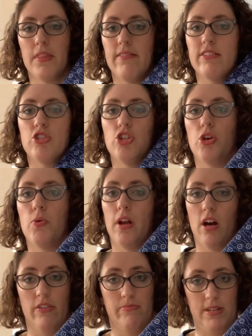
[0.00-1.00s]
there is
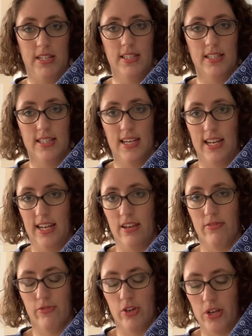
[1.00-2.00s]
2.5 meters in
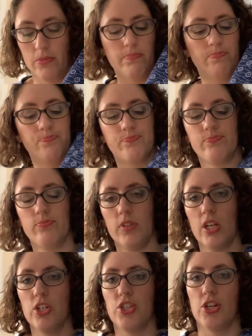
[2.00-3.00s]
here for you.
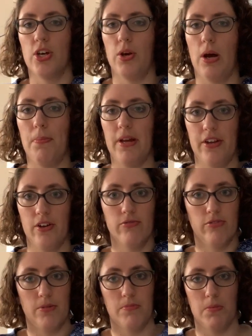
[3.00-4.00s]
So a bit
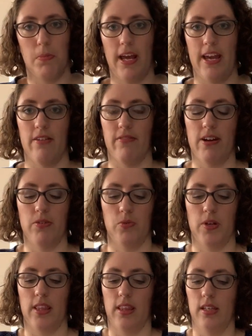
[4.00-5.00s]
of room to play around
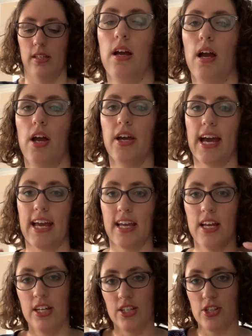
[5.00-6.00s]
with. Okay,
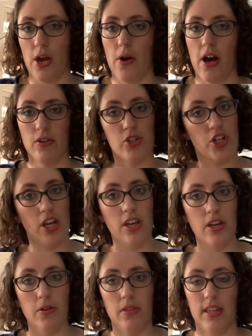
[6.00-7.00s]
so I'll show
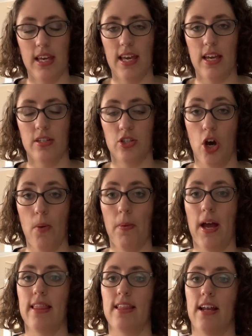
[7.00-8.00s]
you the
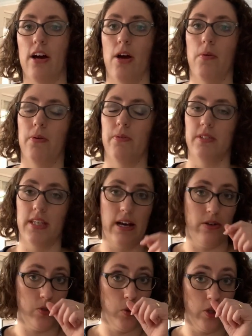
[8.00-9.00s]
top, and then I will
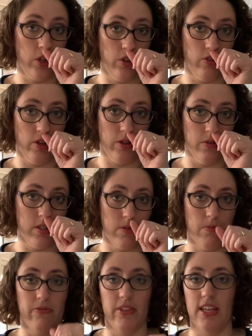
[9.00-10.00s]
talk you through some of